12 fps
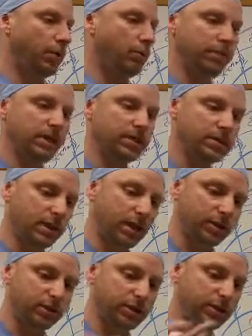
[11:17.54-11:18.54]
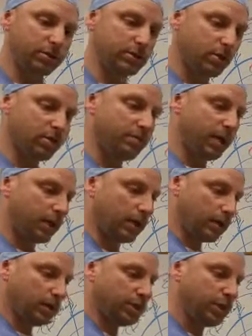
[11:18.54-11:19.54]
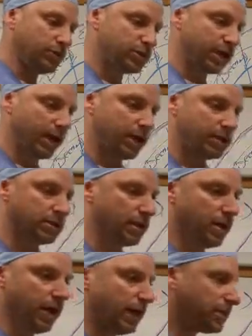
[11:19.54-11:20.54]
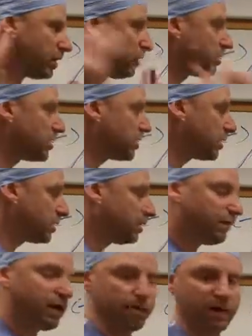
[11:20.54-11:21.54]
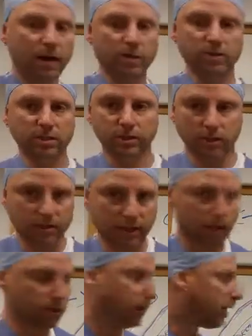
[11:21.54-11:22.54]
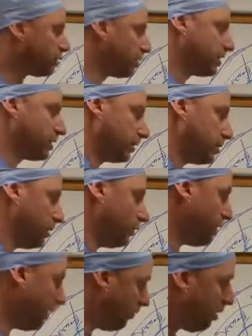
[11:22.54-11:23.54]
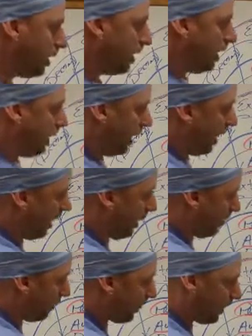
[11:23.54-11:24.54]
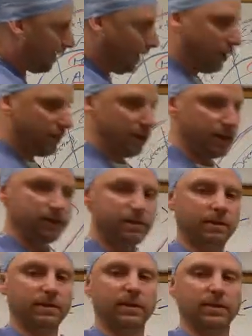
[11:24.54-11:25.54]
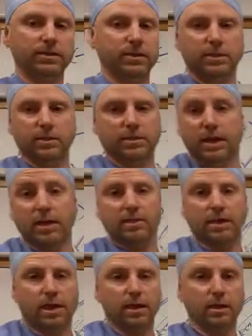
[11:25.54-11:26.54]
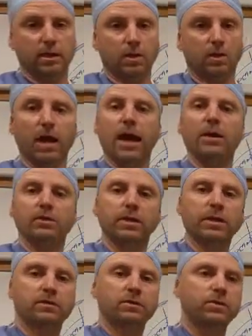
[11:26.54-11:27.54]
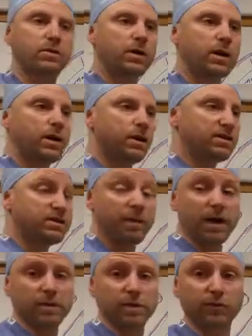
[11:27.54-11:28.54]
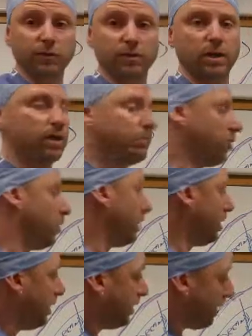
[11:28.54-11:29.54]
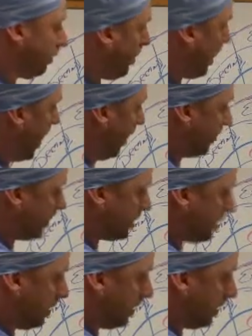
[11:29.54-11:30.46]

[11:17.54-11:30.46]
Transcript: obese, and she starts making these huge gains, and she loses 65 pounds, and she's down to 160 or whatever. And then she decides that, hey, you know what, I don't need to buy this food anymore. Now what happens